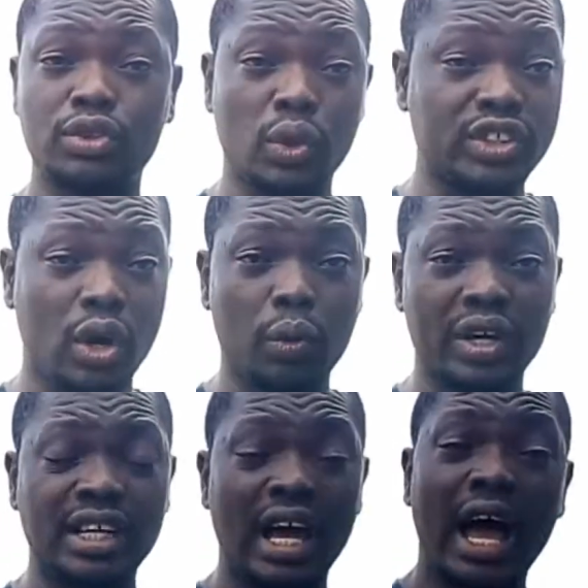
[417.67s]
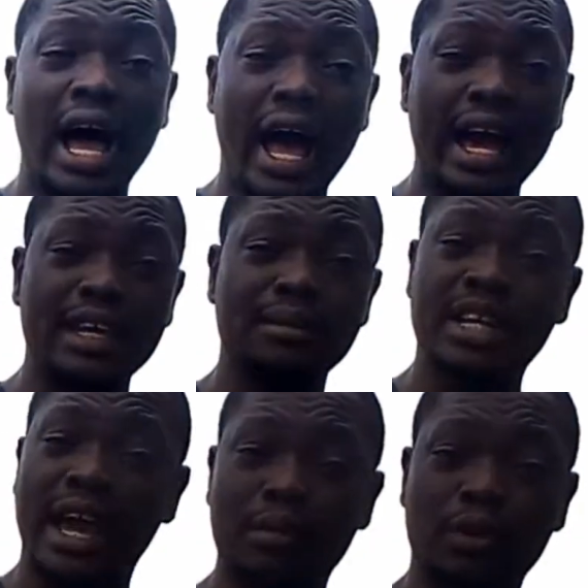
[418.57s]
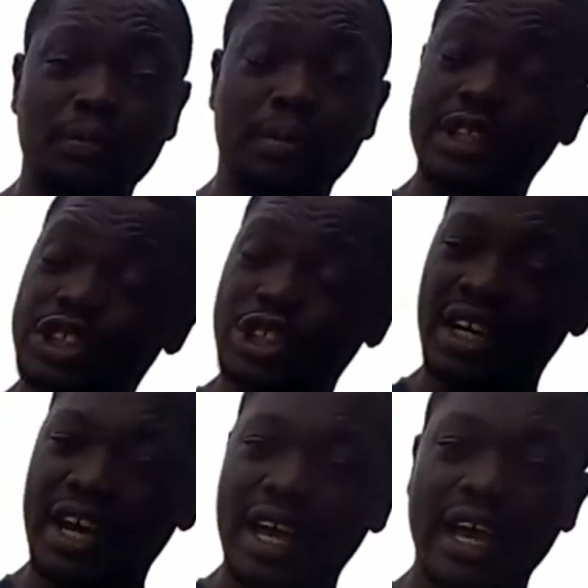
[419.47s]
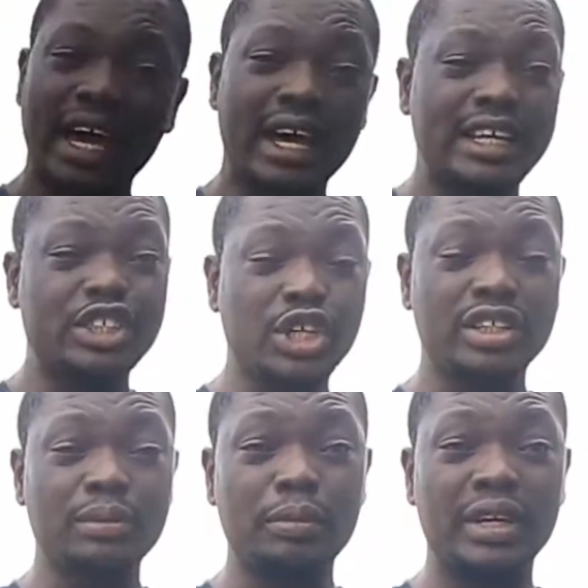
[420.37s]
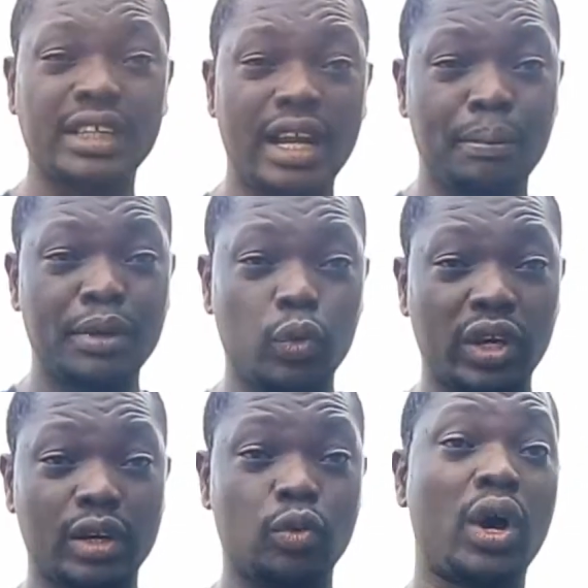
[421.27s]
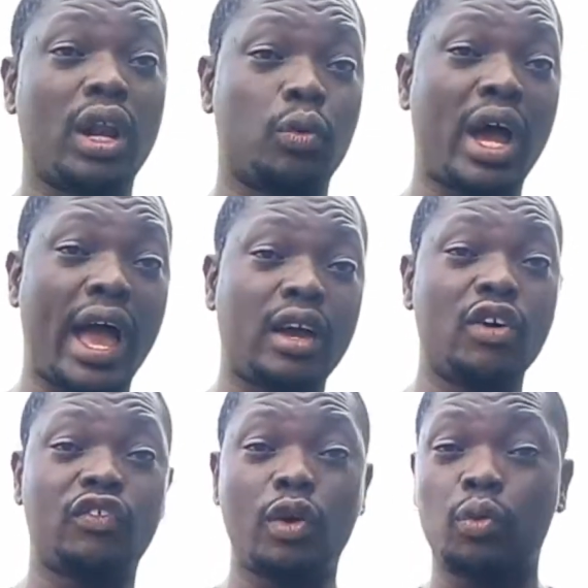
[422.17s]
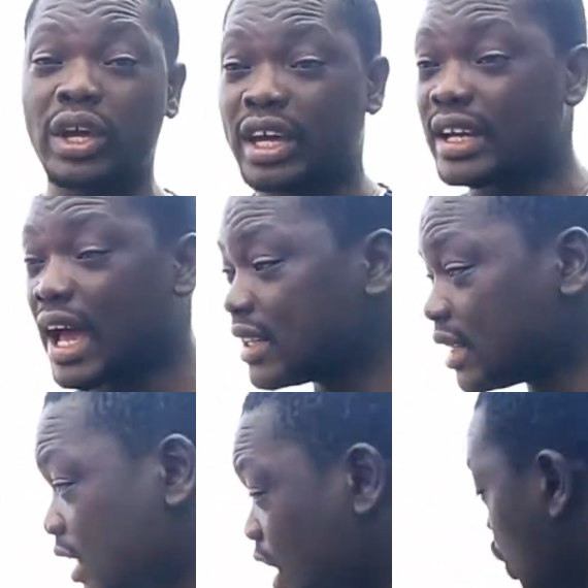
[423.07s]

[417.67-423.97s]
So as always, I am Diamond. Please share and enjoy the moment, and happy weekend. Well, where I go for weekend, ideally,